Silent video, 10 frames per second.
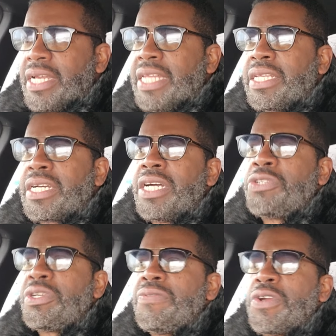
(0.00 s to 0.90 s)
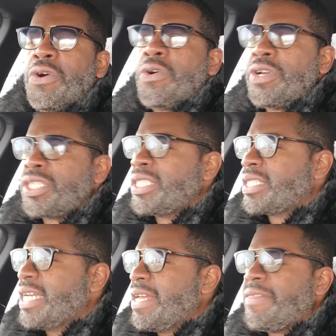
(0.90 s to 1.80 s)
in the country of their
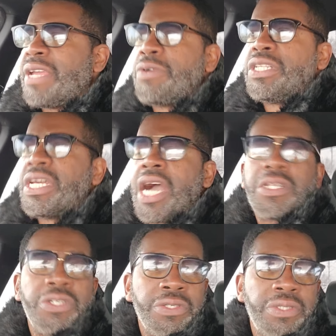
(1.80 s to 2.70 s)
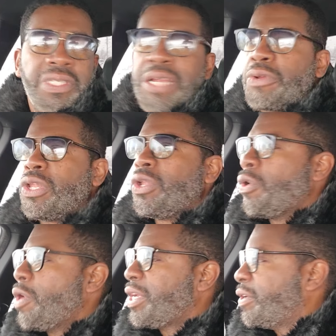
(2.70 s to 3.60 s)
origin, they were doctors, they were
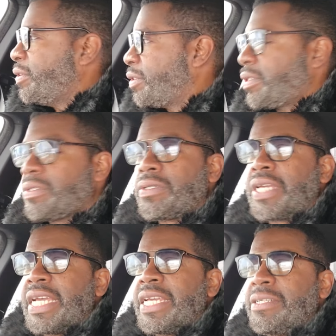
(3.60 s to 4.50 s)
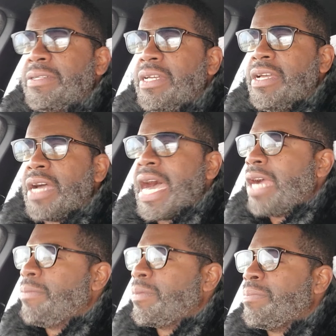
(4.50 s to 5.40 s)
lawyers, okay?
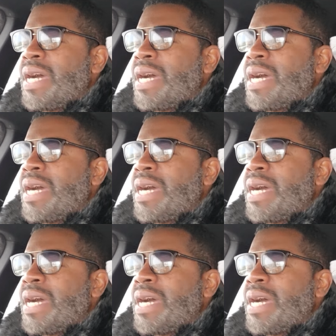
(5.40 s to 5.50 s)
When